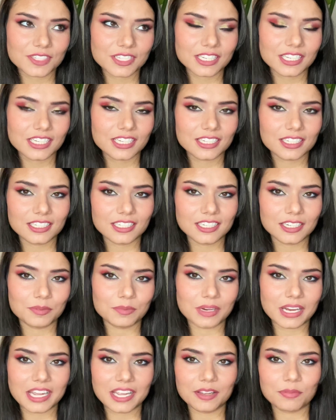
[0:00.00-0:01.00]
in here in
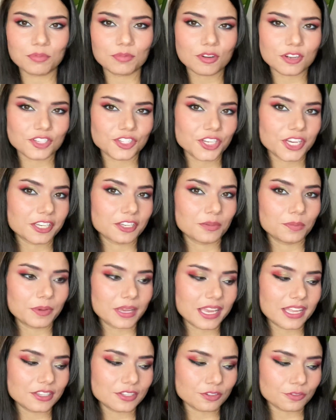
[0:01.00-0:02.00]
my project
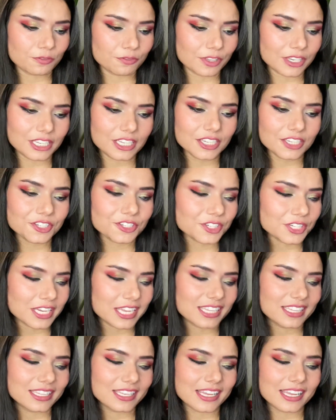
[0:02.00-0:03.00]
pan to finish,
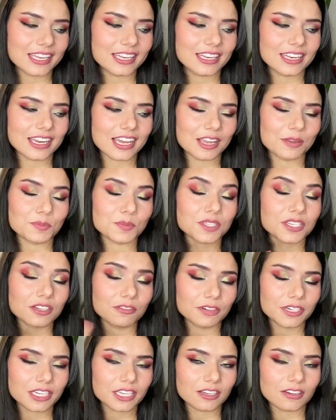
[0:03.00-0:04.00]
and then I'm
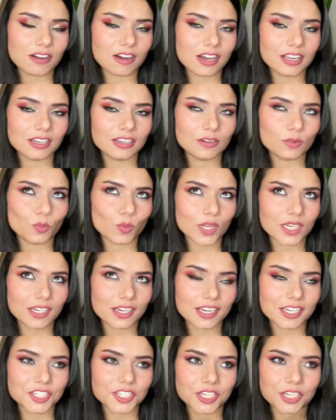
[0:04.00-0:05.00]
still working on 1
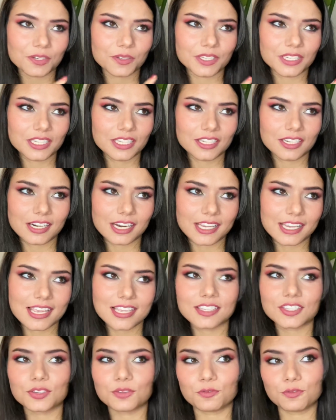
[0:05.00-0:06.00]
eyeshadow in here, I
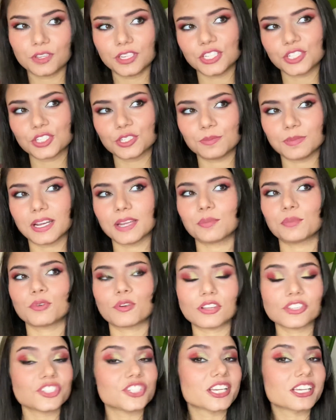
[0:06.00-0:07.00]
guess, to finish in my
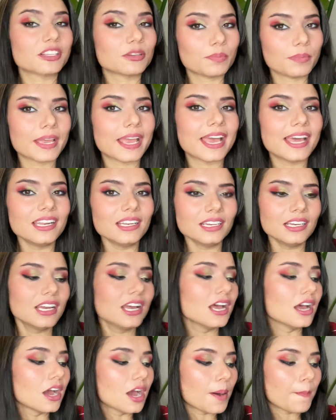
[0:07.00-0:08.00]
project pan.
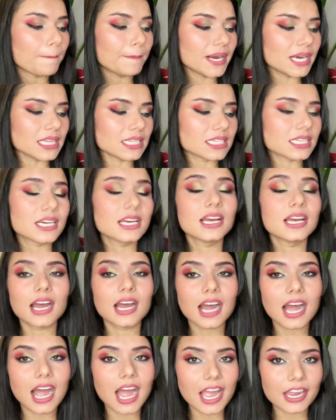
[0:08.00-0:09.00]
But
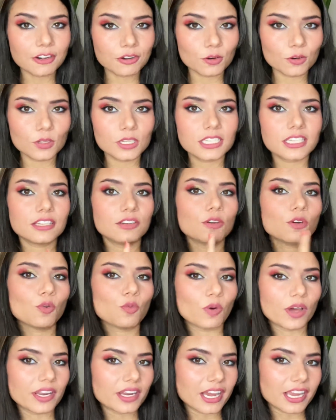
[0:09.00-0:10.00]
I rolled in
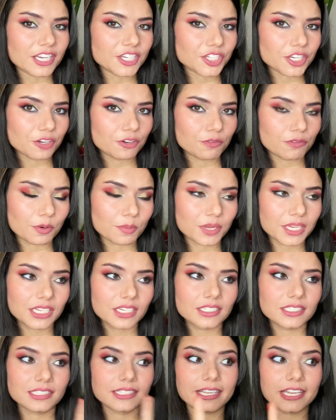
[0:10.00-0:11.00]
1 eyeshadow from
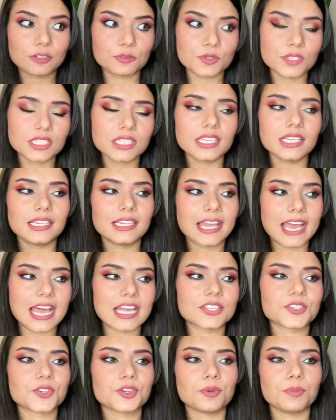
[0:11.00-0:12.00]
here. That was the
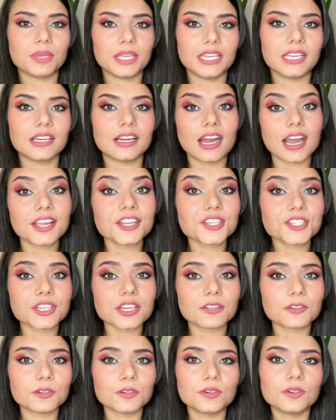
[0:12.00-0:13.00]
last remaining
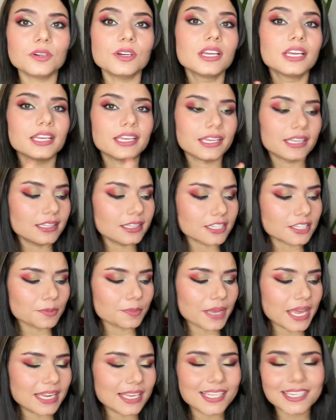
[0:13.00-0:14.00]
eyeshadow in this
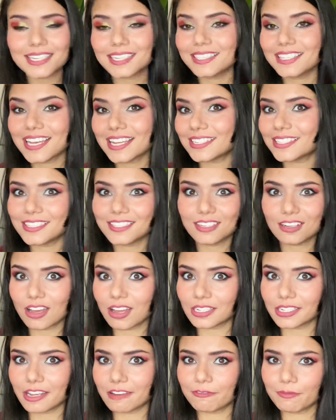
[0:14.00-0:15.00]
palette that did
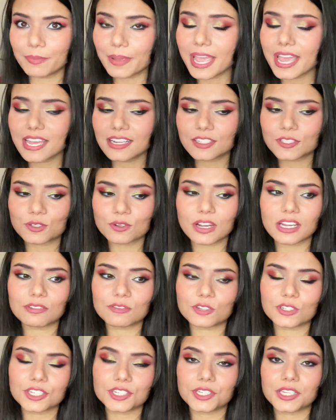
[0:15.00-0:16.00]
not have pan, so I
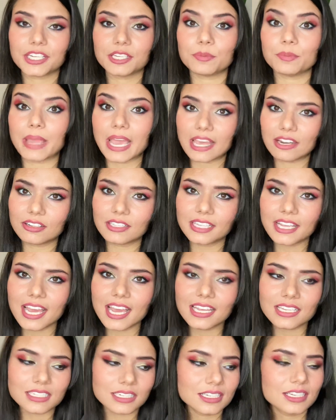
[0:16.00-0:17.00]
wanted to hit pan on
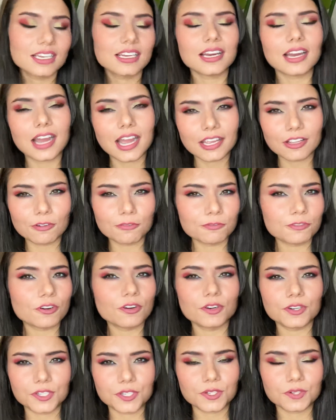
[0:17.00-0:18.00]
that. I of
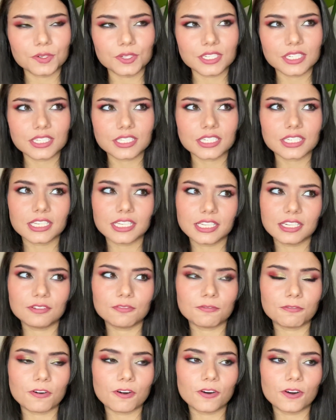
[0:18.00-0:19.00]
course rolled it in
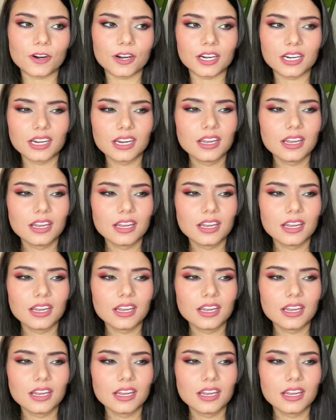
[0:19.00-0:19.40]
for